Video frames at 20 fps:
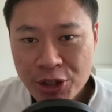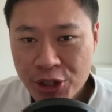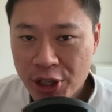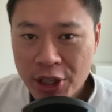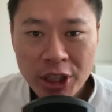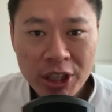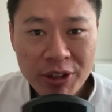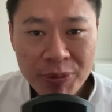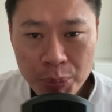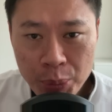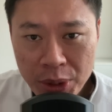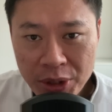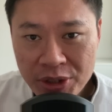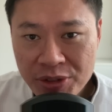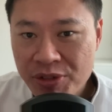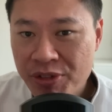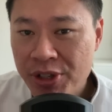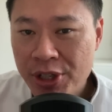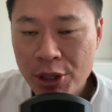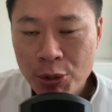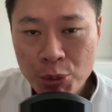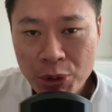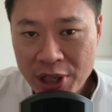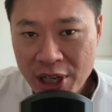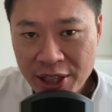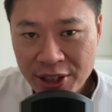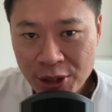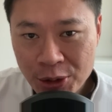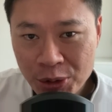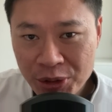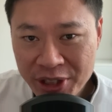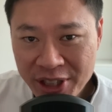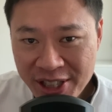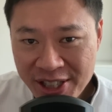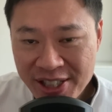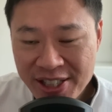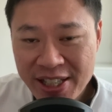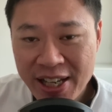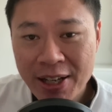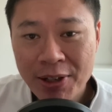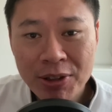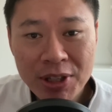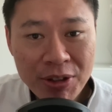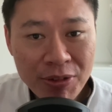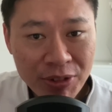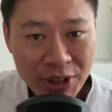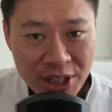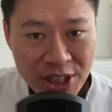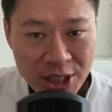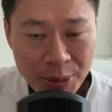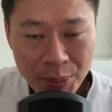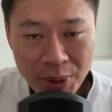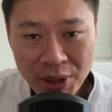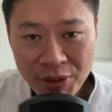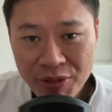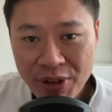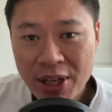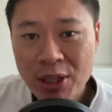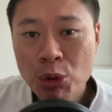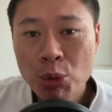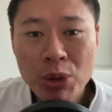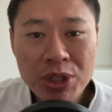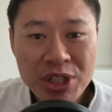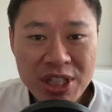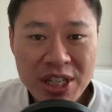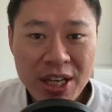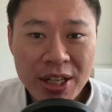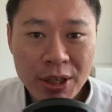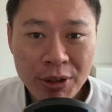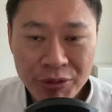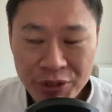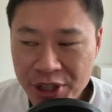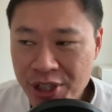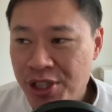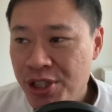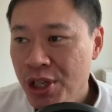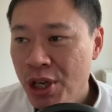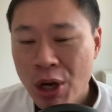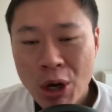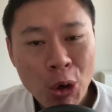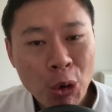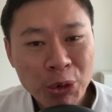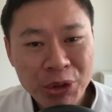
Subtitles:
check out a previous video related to this, and I'll leave links above and towards the end of this whole